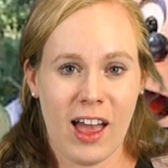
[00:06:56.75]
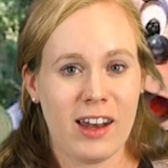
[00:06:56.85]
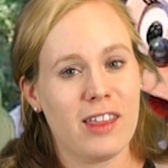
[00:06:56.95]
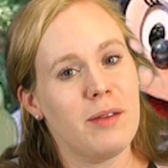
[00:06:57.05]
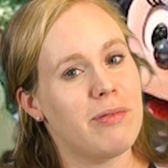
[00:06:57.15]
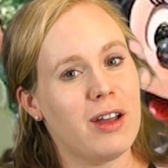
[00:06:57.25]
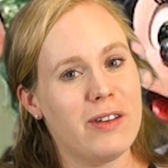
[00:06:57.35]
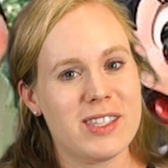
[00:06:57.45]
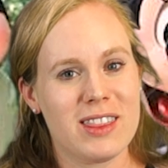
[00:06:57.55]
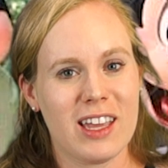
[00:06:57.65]
Another pro
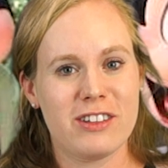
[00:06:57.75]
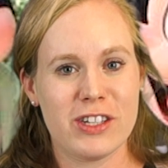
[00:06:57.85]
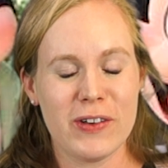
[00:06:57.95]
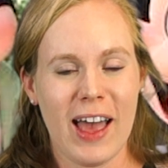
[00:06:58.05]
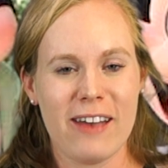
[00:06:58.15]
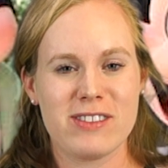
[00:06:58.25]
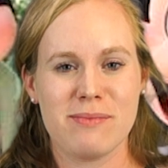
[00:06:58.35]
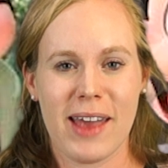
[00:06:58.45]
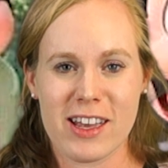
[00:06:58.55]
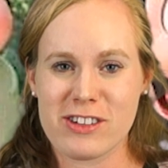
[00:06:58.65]
is that they do have
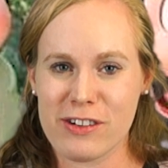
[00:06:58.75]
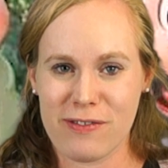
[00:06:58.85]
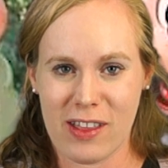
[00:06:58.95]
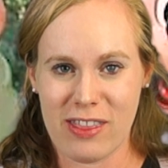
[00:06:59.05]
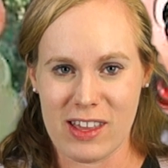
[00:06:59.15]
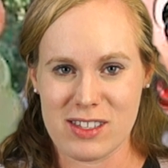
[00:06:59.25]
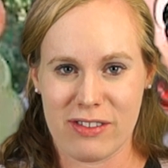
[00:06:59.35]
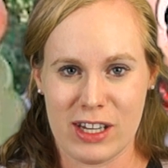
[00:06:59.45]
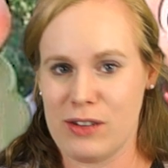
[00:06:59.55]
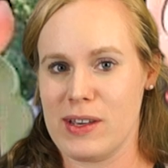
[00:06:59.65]
some extra fun things
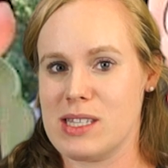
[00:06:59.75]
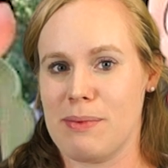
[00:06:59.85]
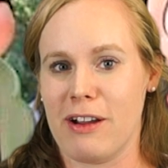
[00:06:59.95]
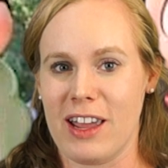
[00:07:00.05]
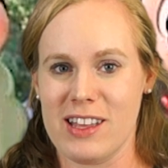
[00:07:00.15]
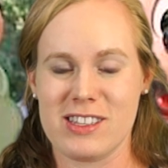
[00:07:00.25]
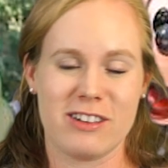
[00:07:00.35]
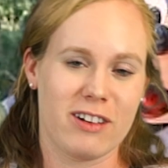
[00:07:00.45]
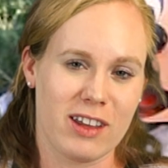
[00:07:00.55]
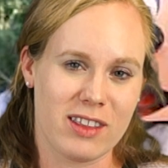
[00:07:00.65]
for you to experience
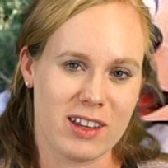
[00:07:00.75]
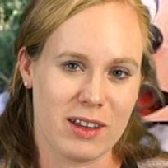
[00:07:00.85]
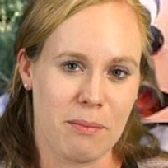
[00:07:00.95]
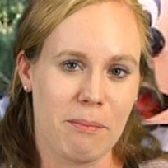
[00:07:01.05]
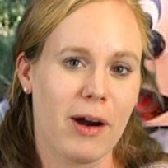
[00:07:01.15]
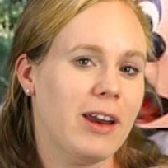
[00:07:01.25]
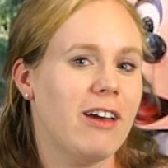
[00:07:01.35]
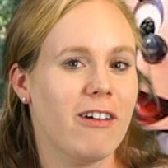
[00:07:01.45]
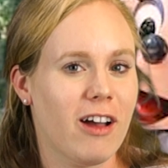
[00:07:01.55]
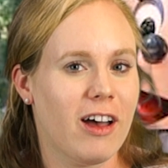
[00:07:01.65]
during the Mardi Gras